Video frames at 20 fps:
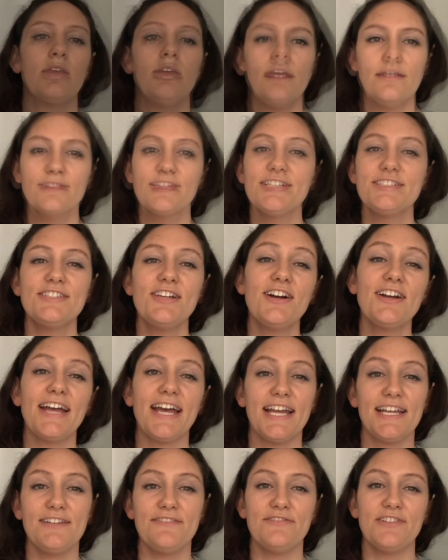Let's talk
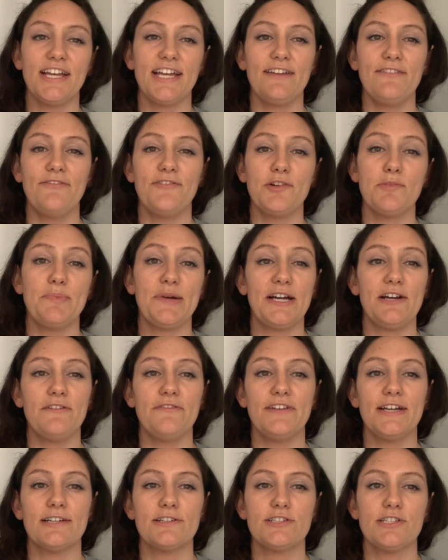end of life for
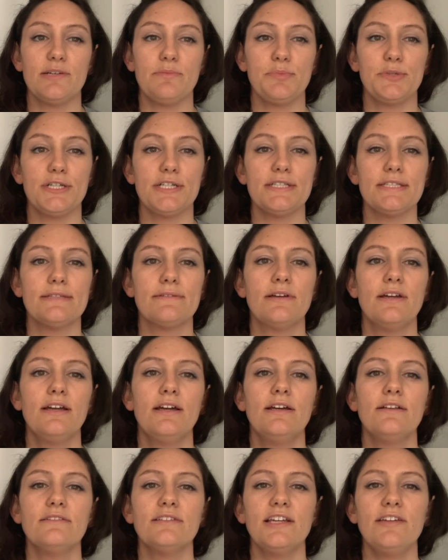Bioffex shippers.
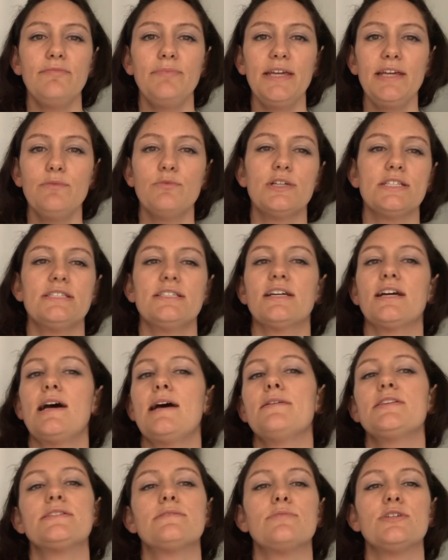LifeMade wants the
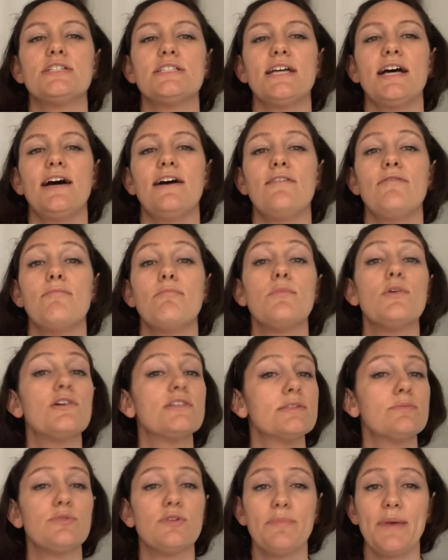customer to have
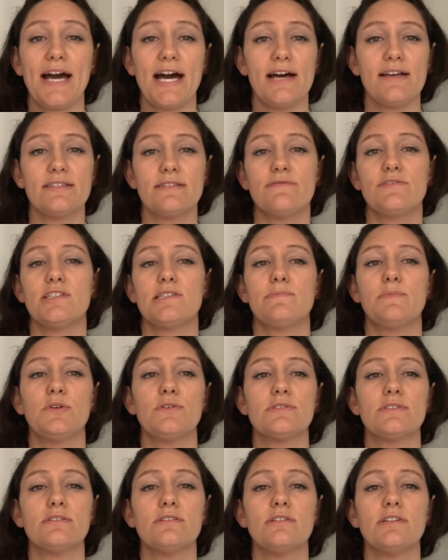multiple paths of
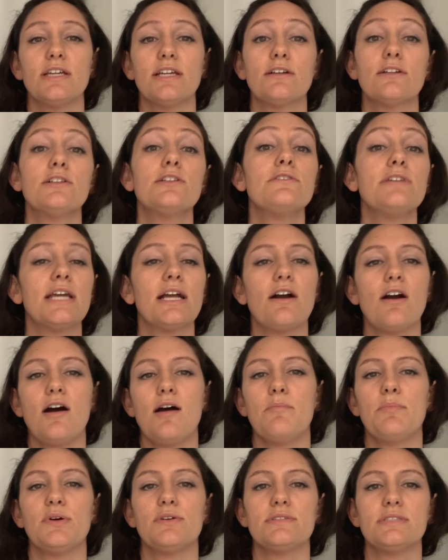disposal, including
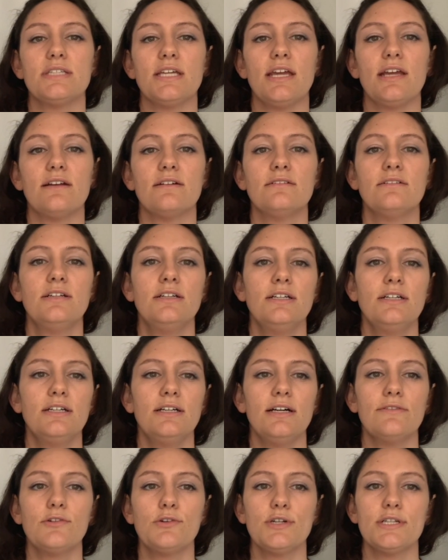composting.
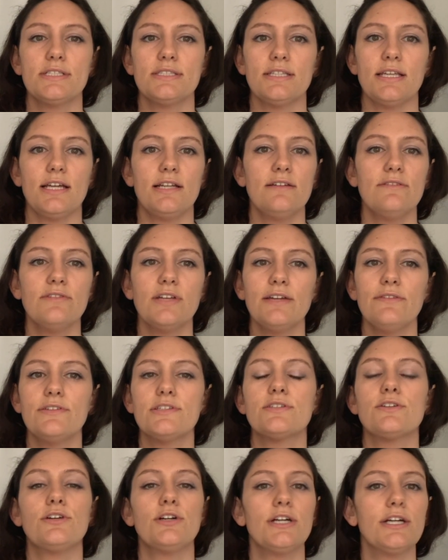Of course, end of life
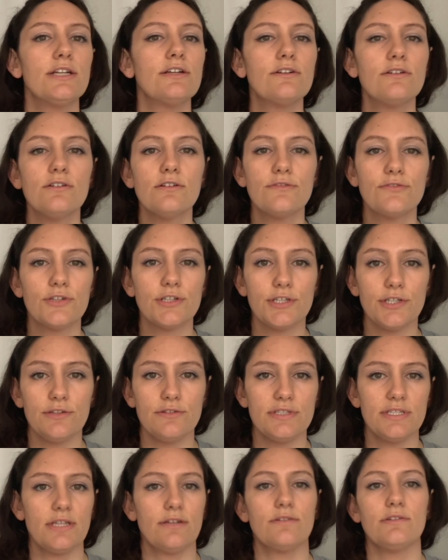is critical for
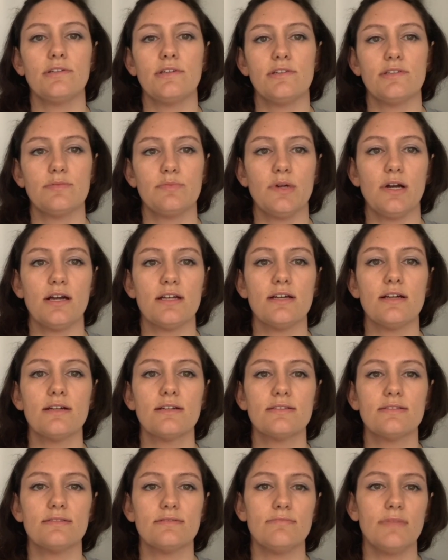new single-use
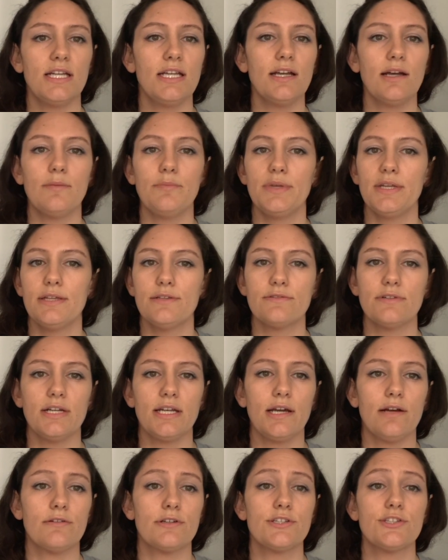products. Many companies right
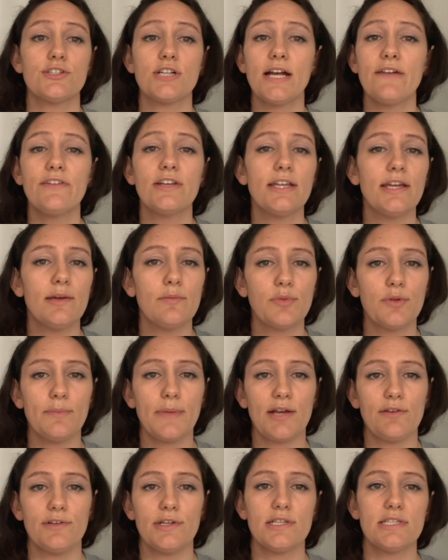now are striving to
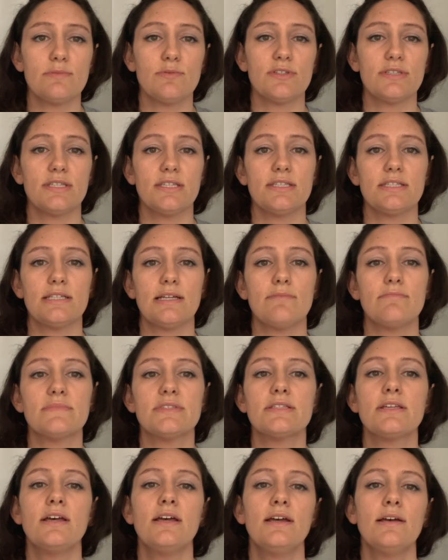implement reusable
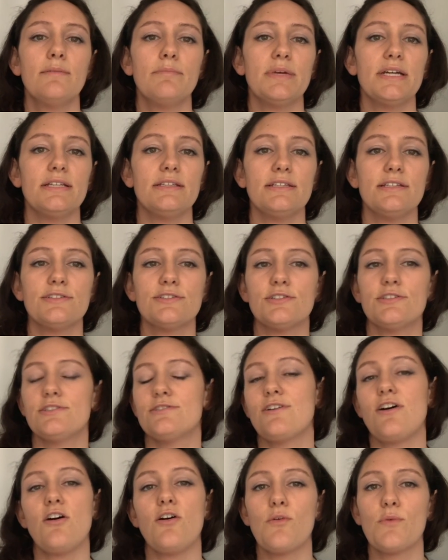systems, but these are
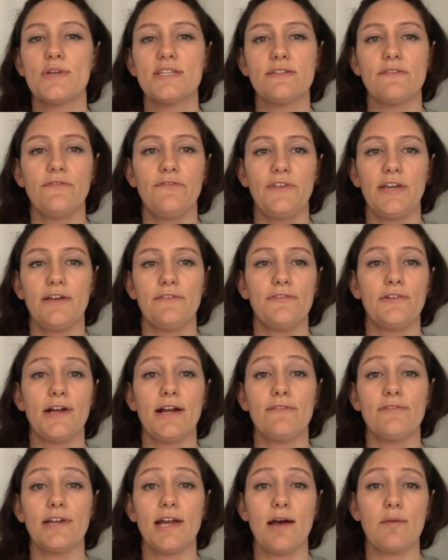not always a fit
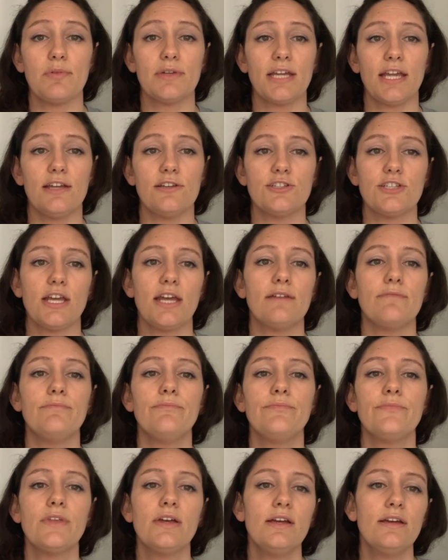for every
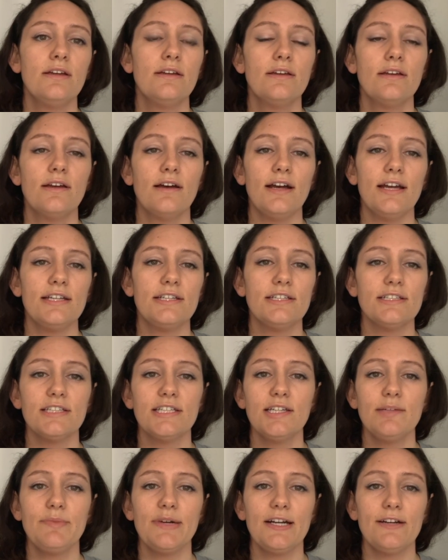application.
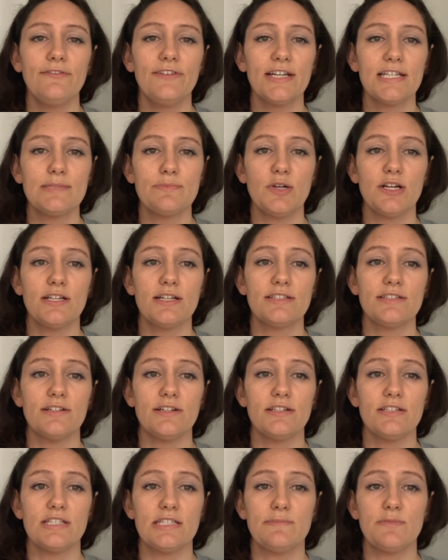Ideally, Bioffex products
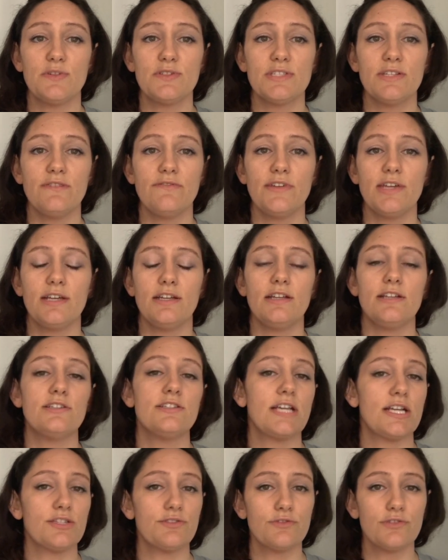are disposed of via
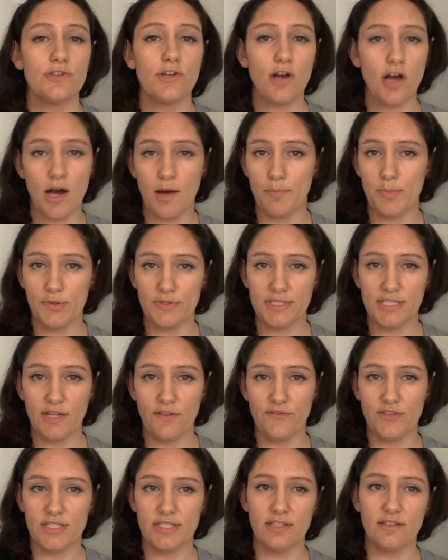industrial
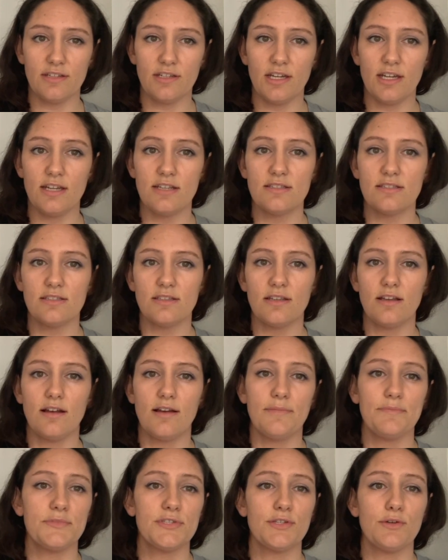composting facilities.
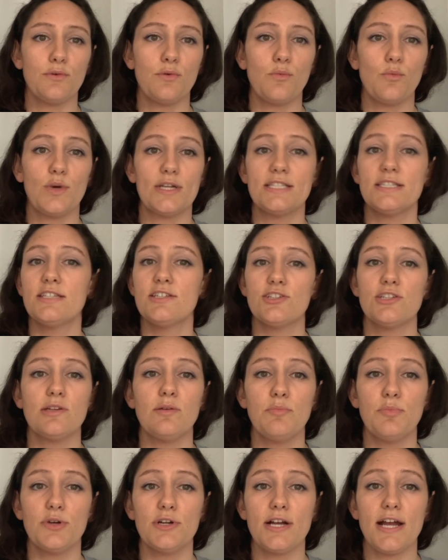So once the
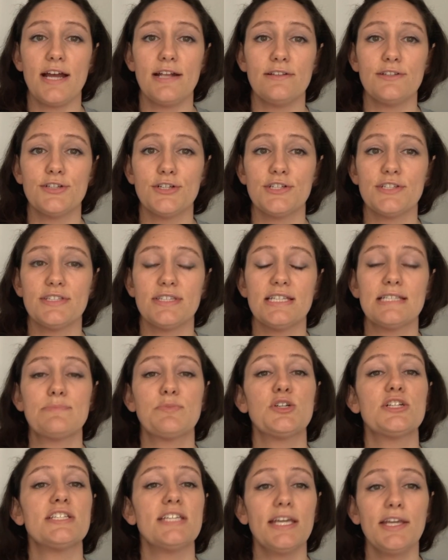shipper enters this
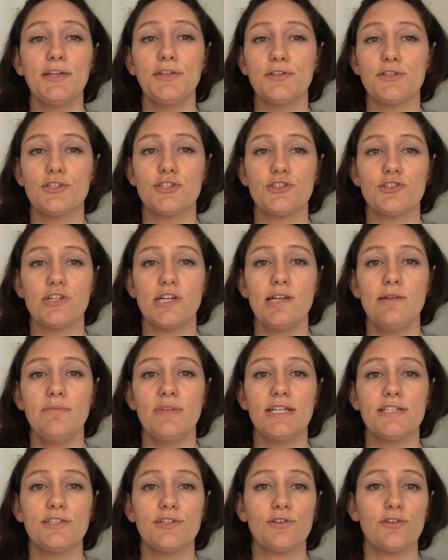particular
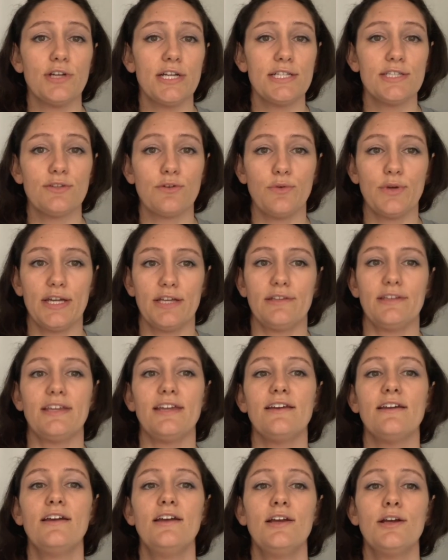stream, it degrades
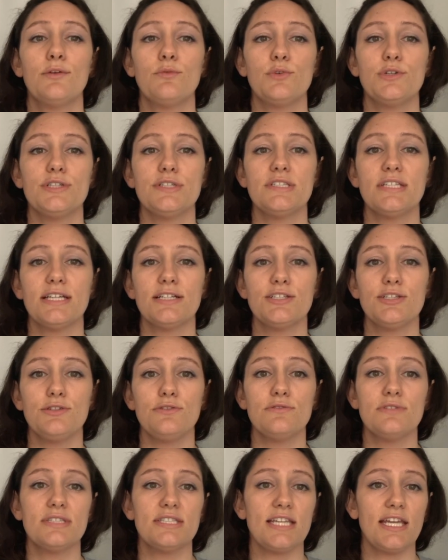quickly, reducing
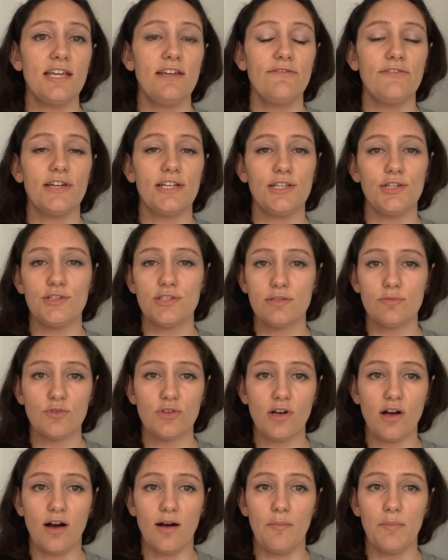to safe and
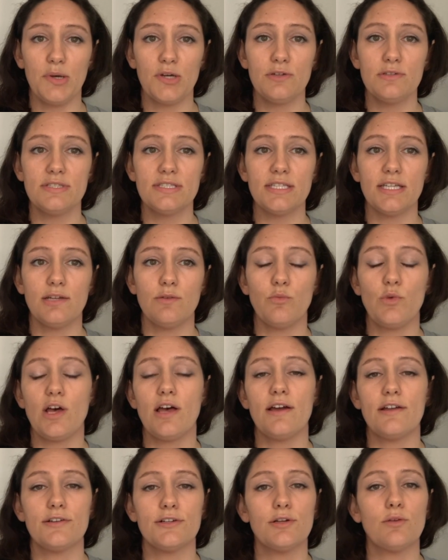usable compost in
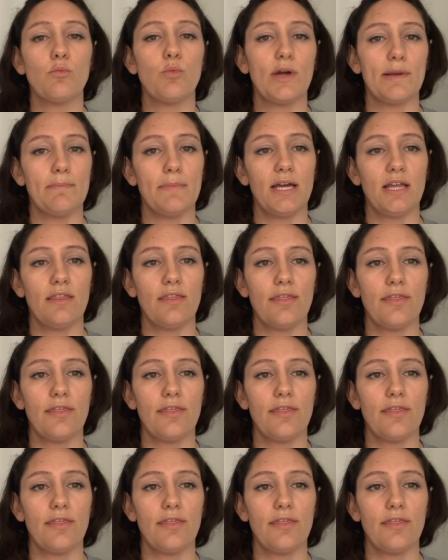well under 1 month.